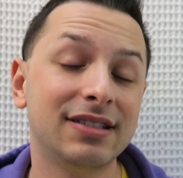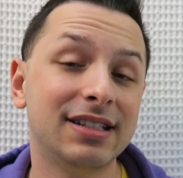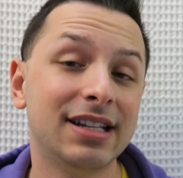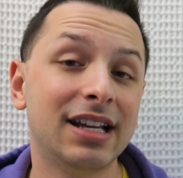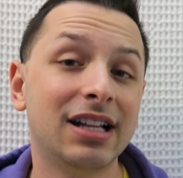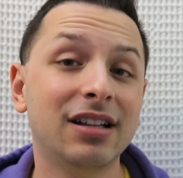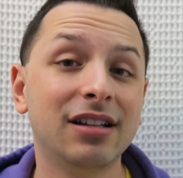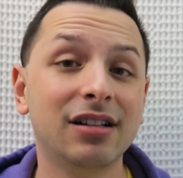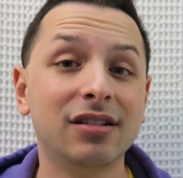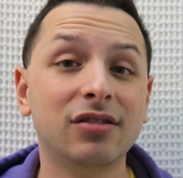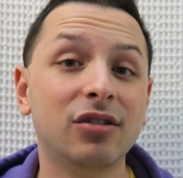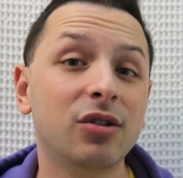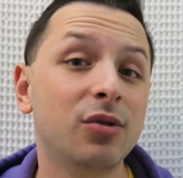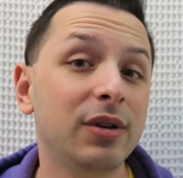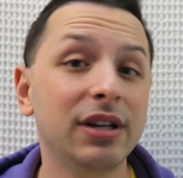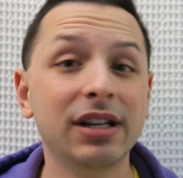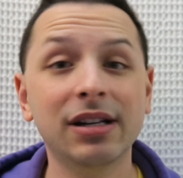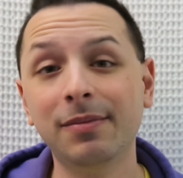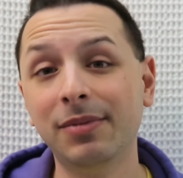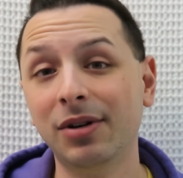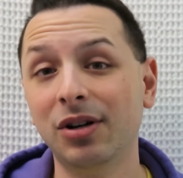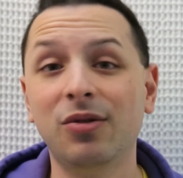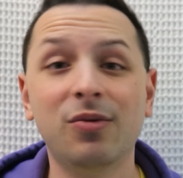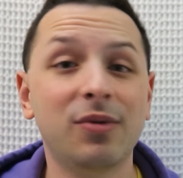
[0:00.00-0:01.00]
telling
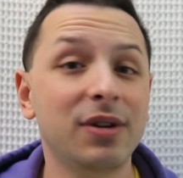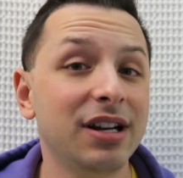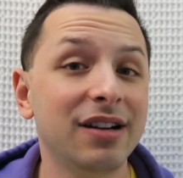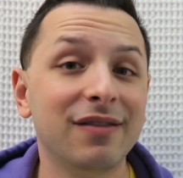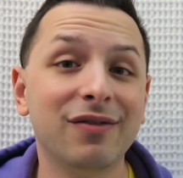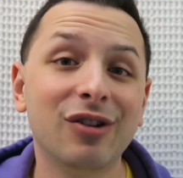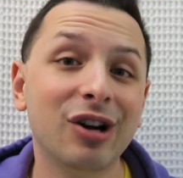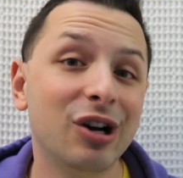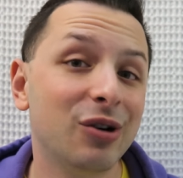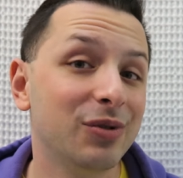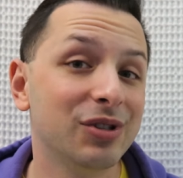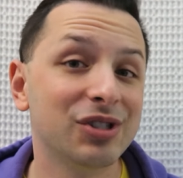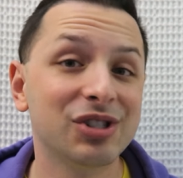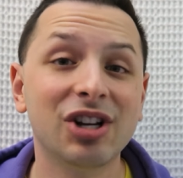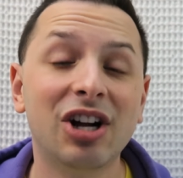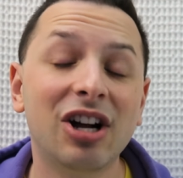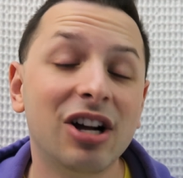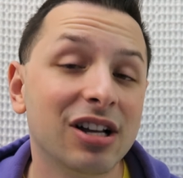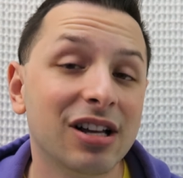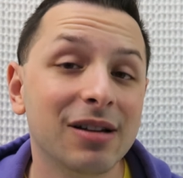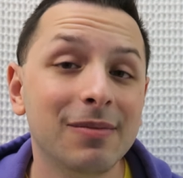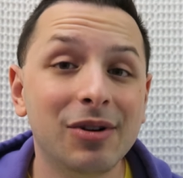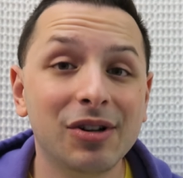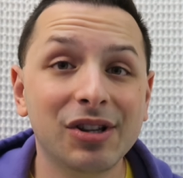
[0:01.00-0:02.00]
louis about whatever i was
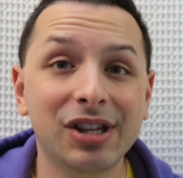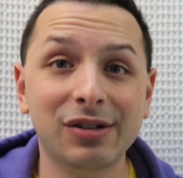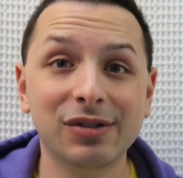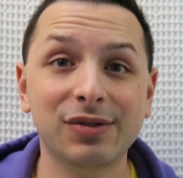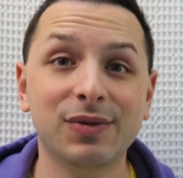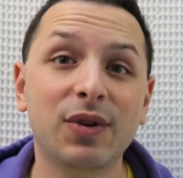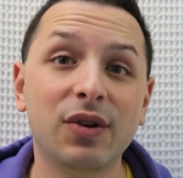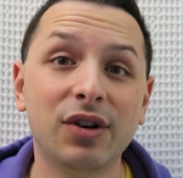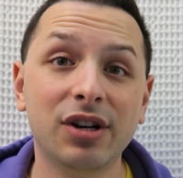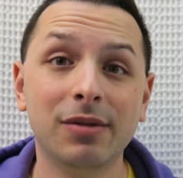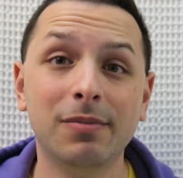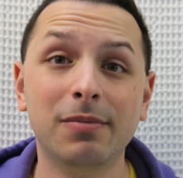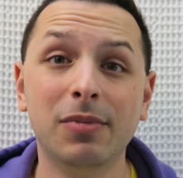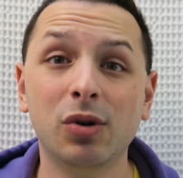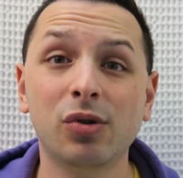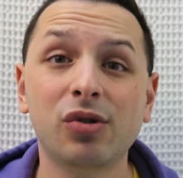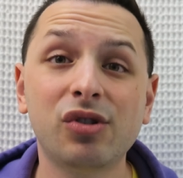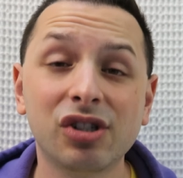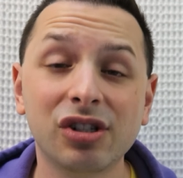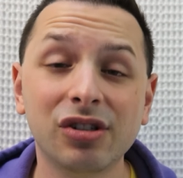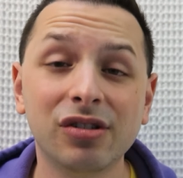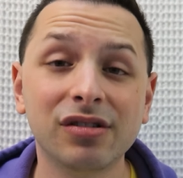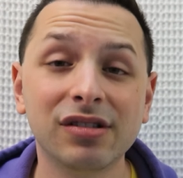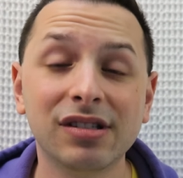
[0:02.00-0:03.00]
talking about that was very
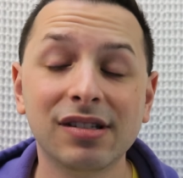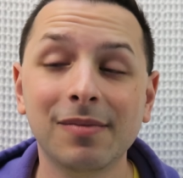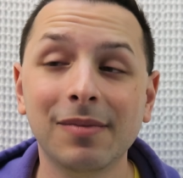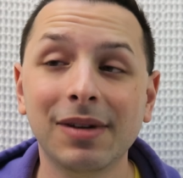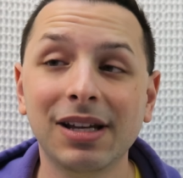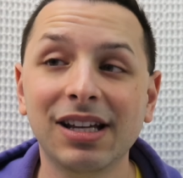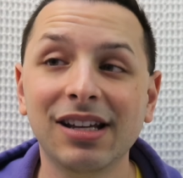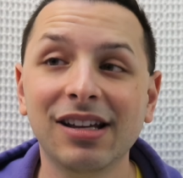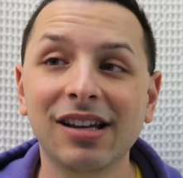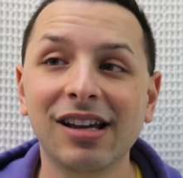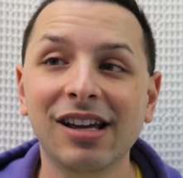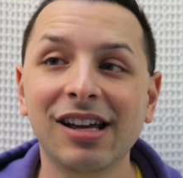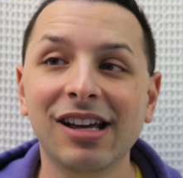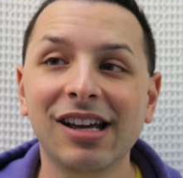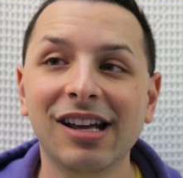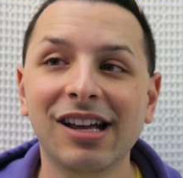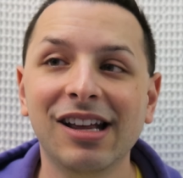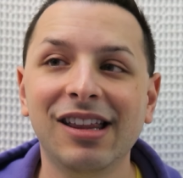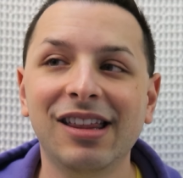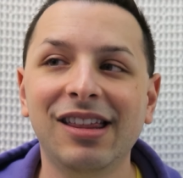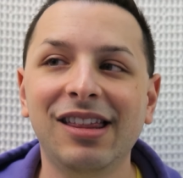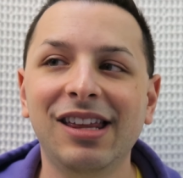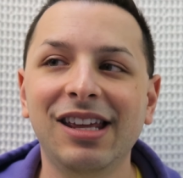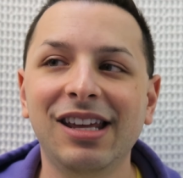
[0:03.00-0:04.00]
emotional to me
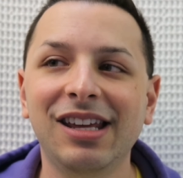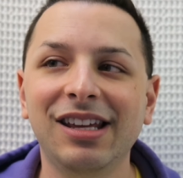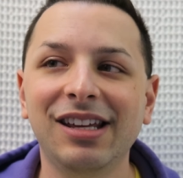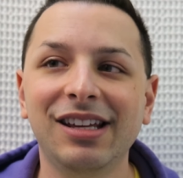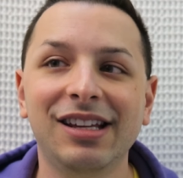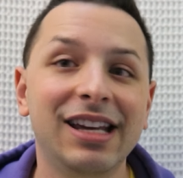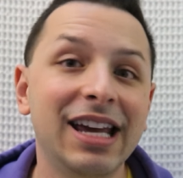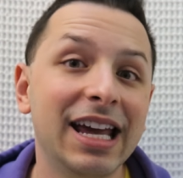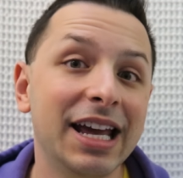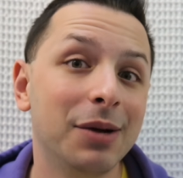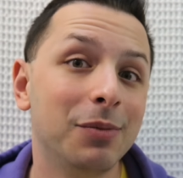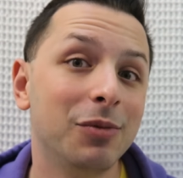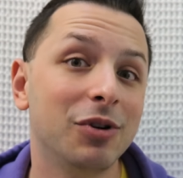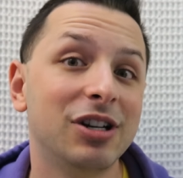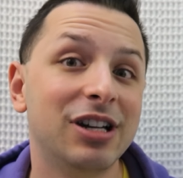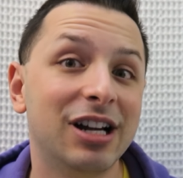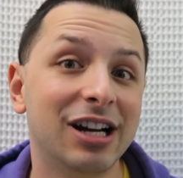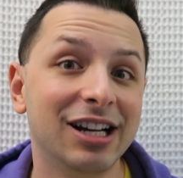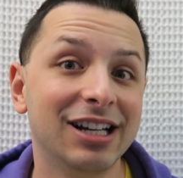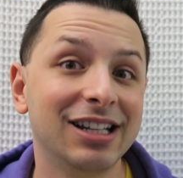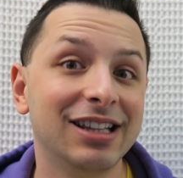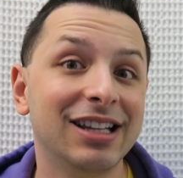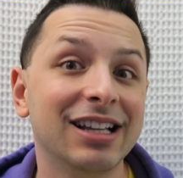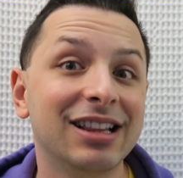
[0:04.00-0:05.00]
the camera
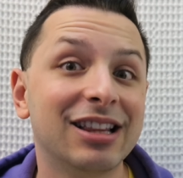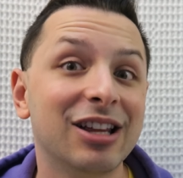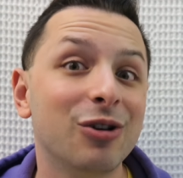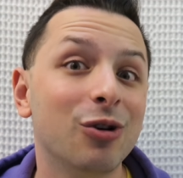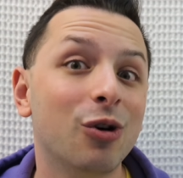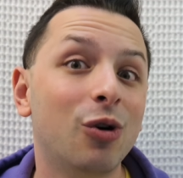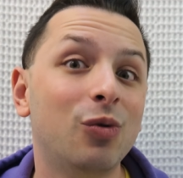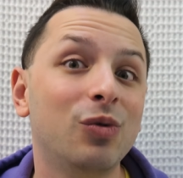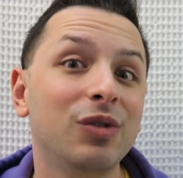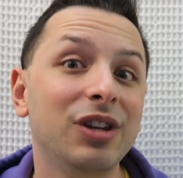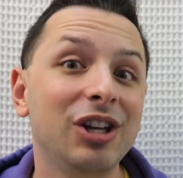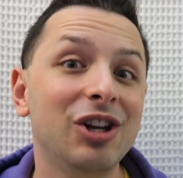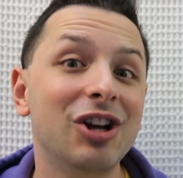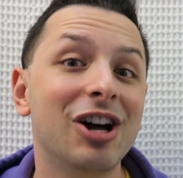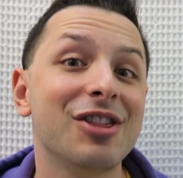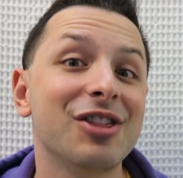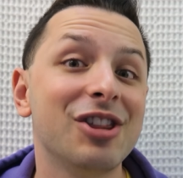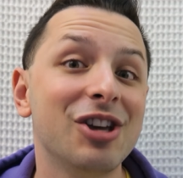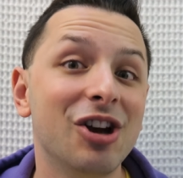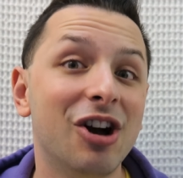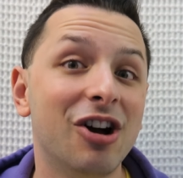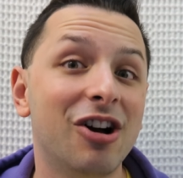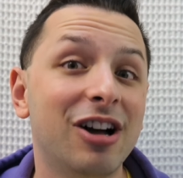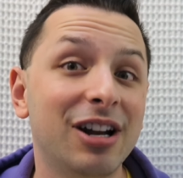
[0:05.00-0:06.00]
died like they only
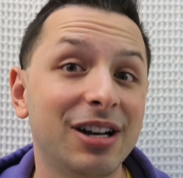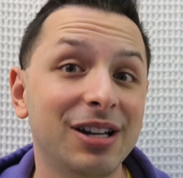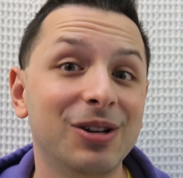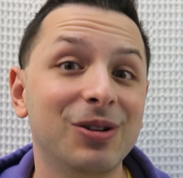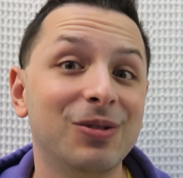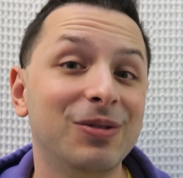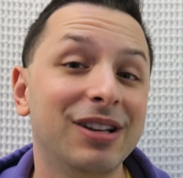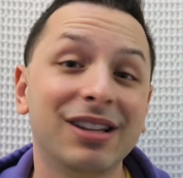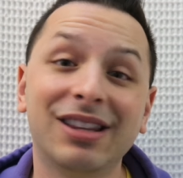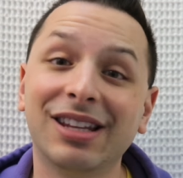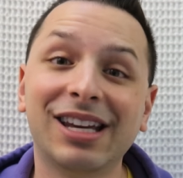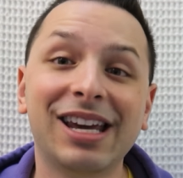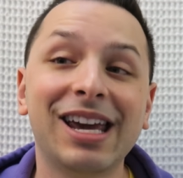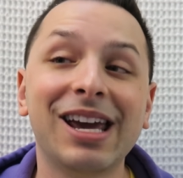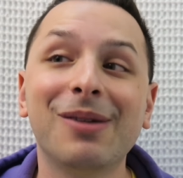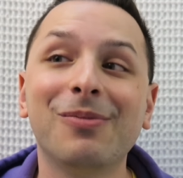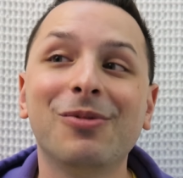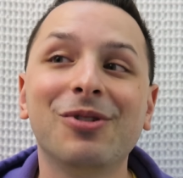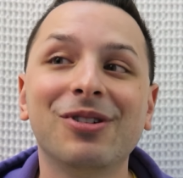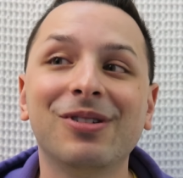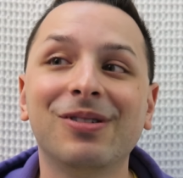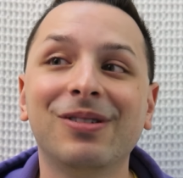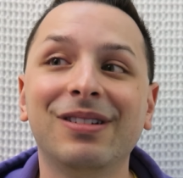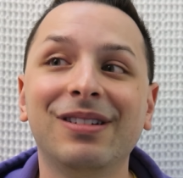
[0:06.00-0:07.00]
got the audio like the
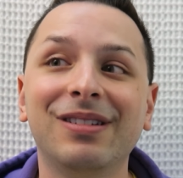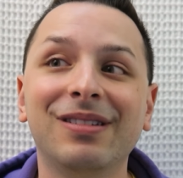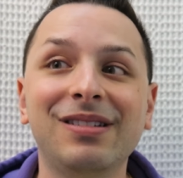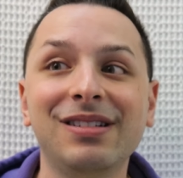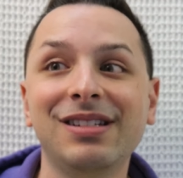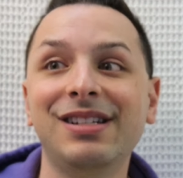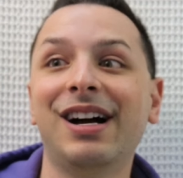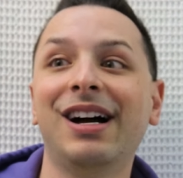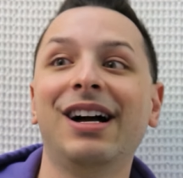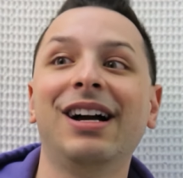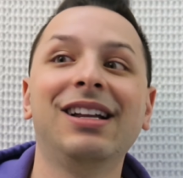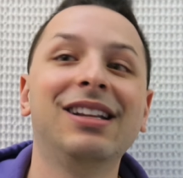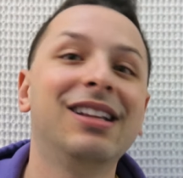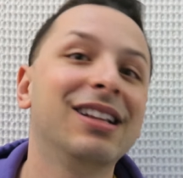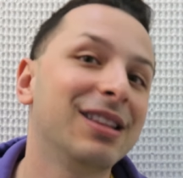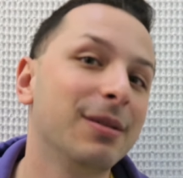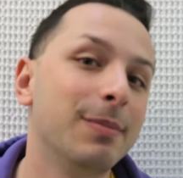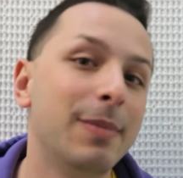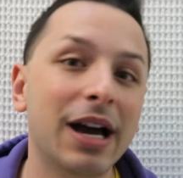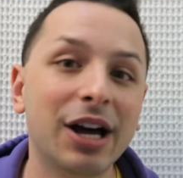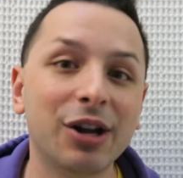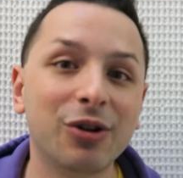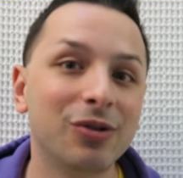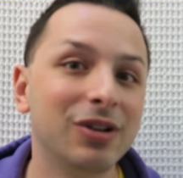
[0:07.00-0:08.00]
camera died like
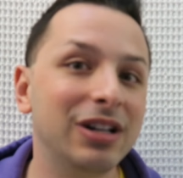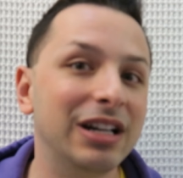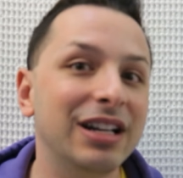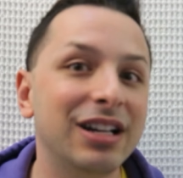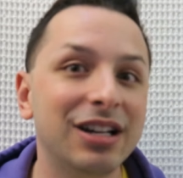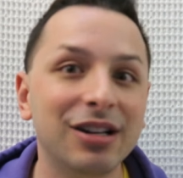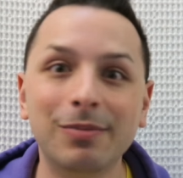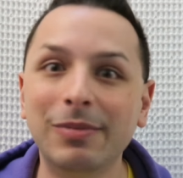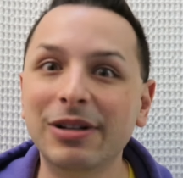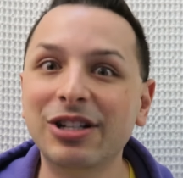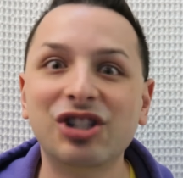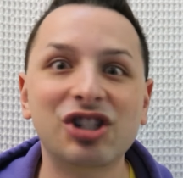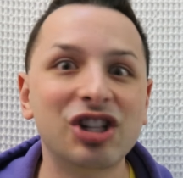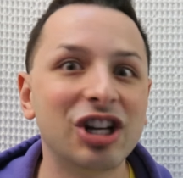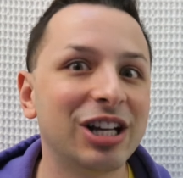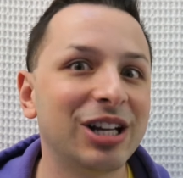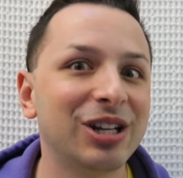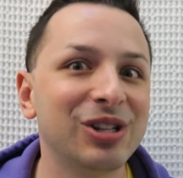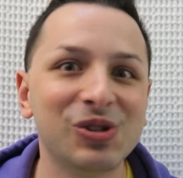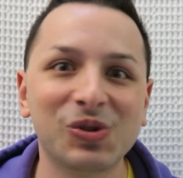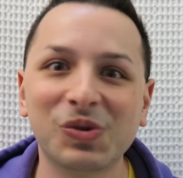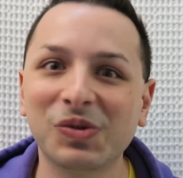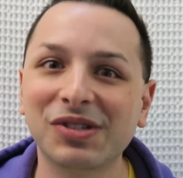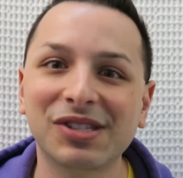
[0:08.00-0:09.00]
the battery needed to be
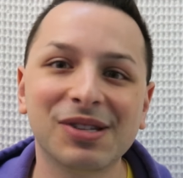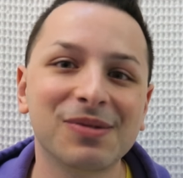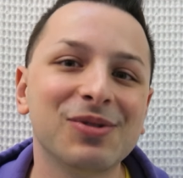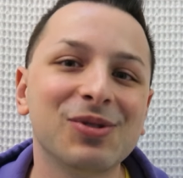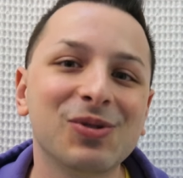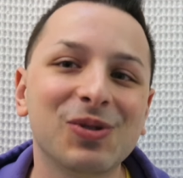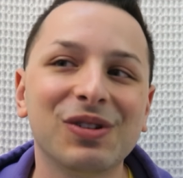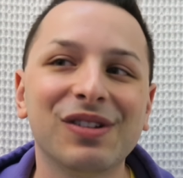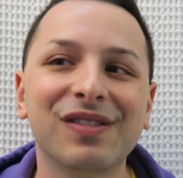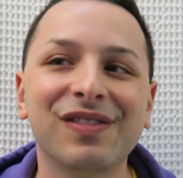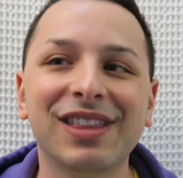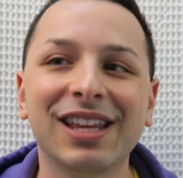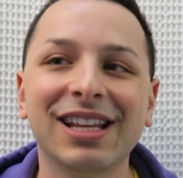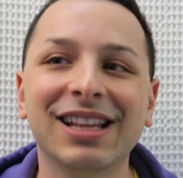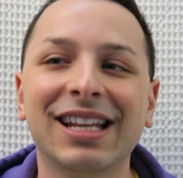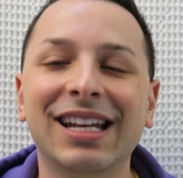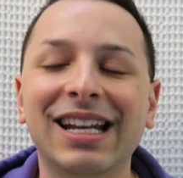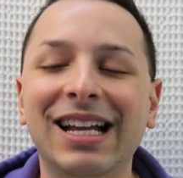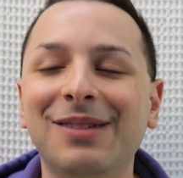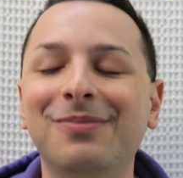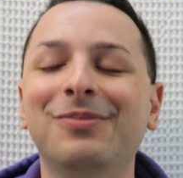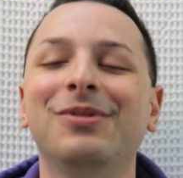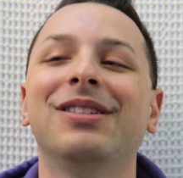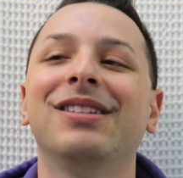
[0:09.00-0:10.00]
changed or some sort of thing
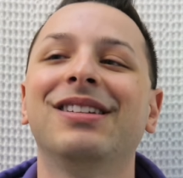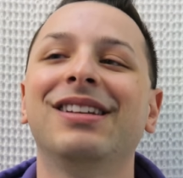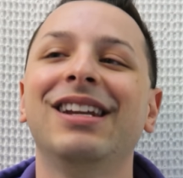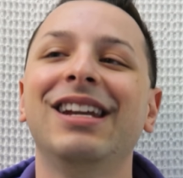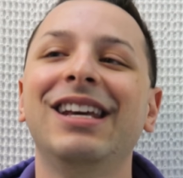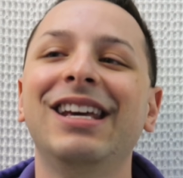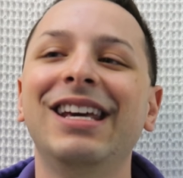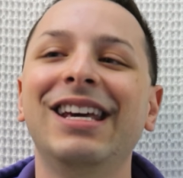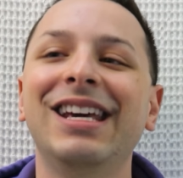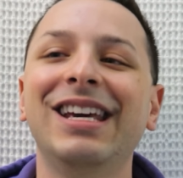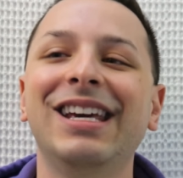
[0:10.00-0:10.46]
that happened